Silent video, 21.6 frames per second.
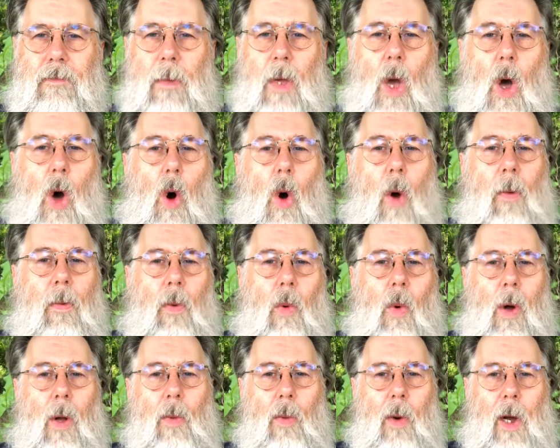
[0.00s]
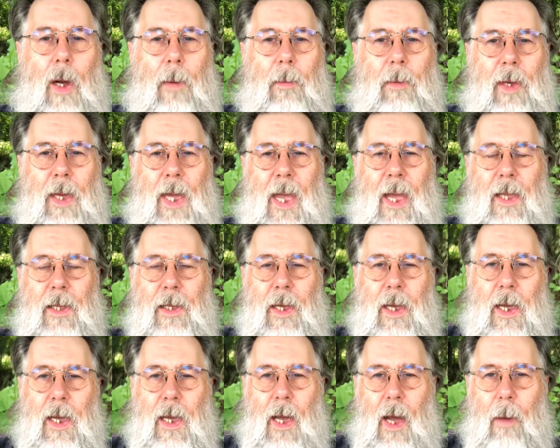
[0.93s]
Hello everyone, welcome to
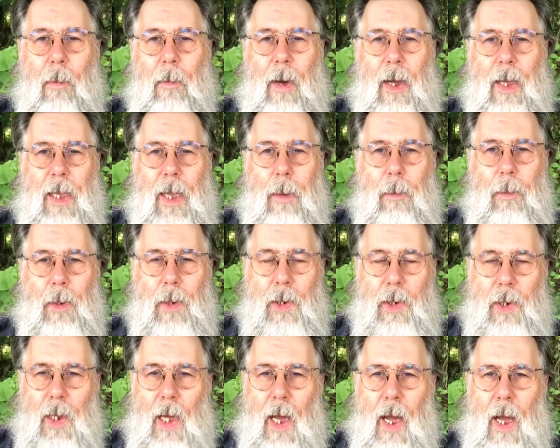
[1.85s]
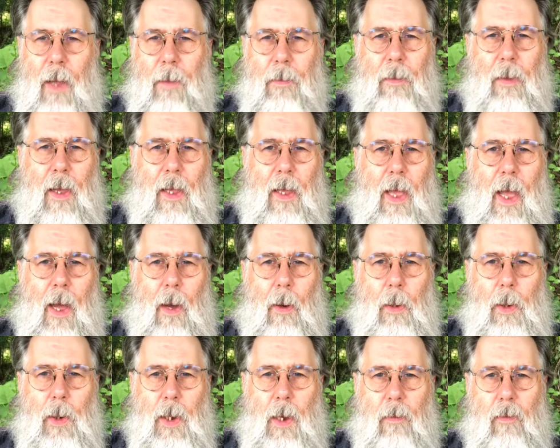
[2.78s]
Canteen Cut. My name is Scott, and how
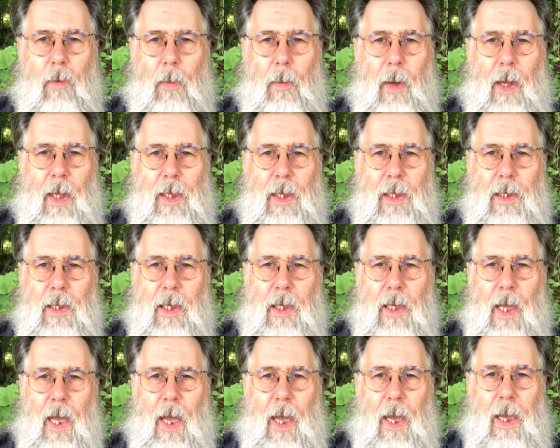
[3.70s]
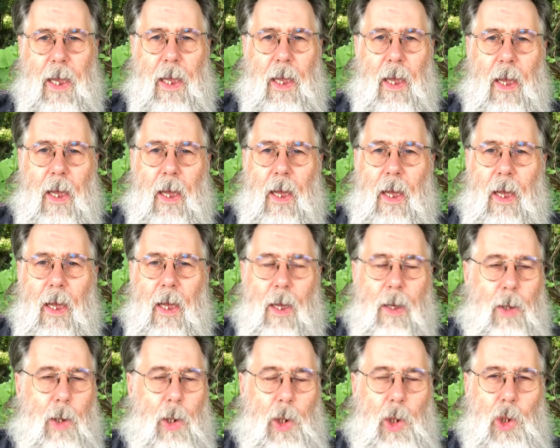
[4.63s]
is everybody today?
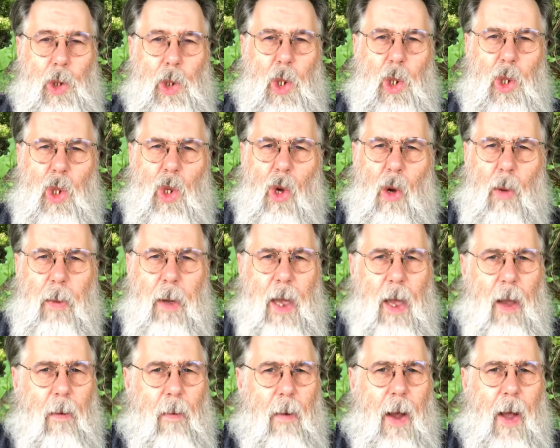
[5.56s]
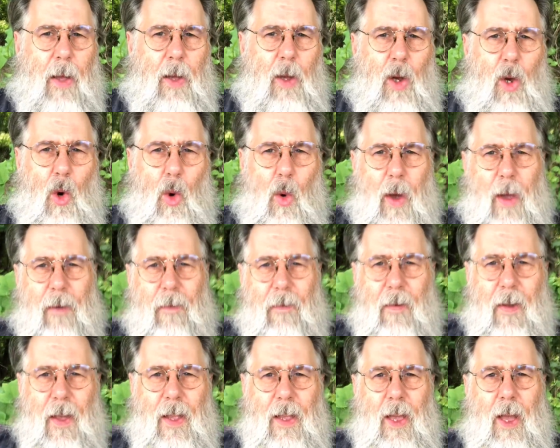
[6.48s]
This is just going to be a rather quick
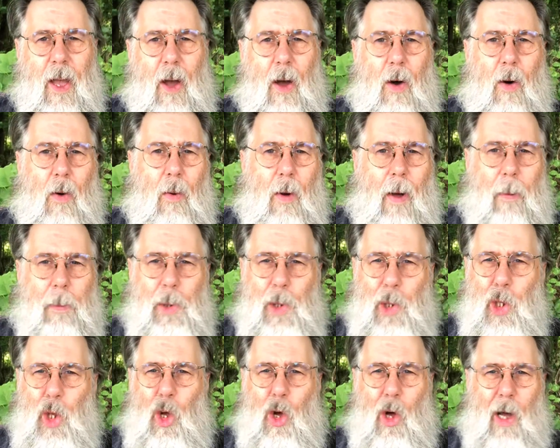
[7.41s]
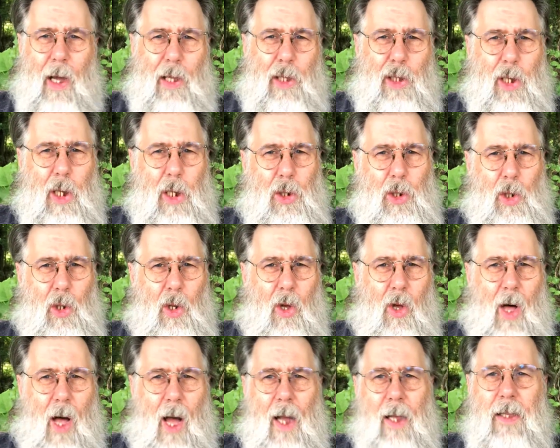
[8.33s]
video. I'm still on
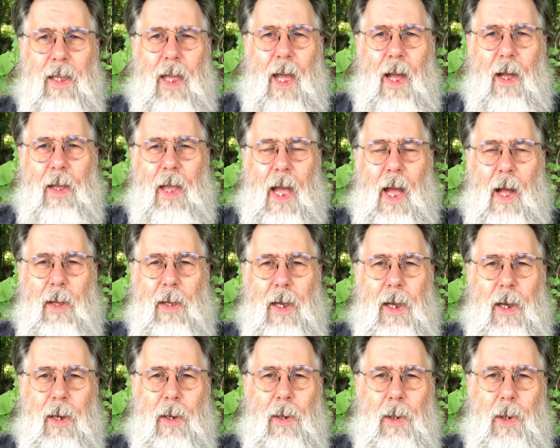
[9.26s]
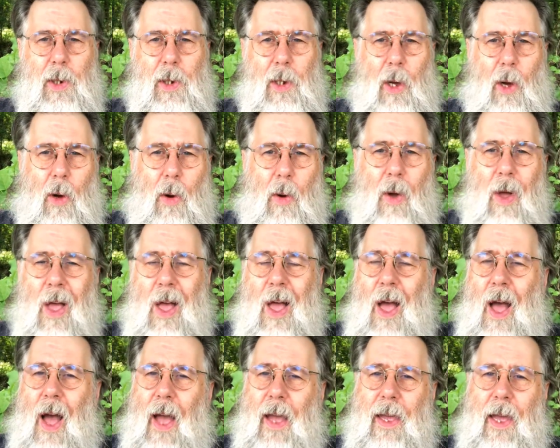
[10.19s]
digital lockdown out here, so
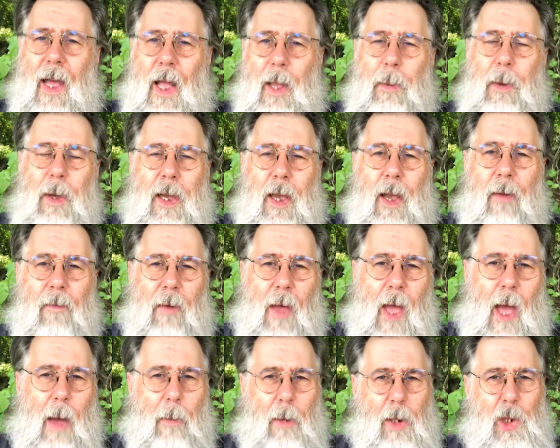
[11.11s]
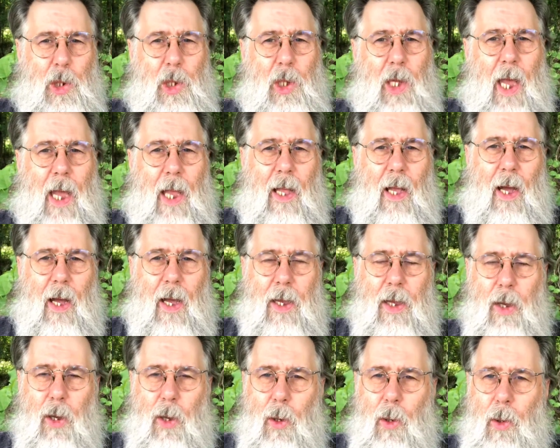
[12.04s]
I got to be careful how much data I
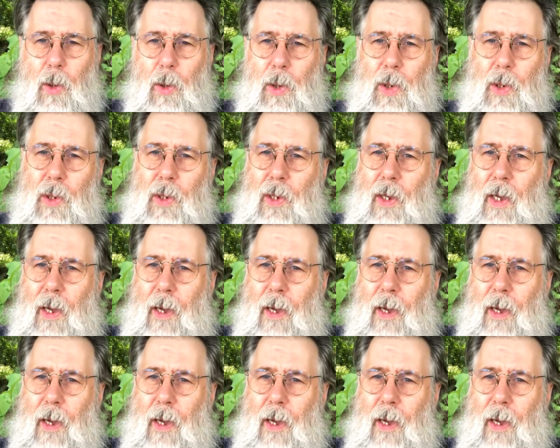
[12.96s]
use.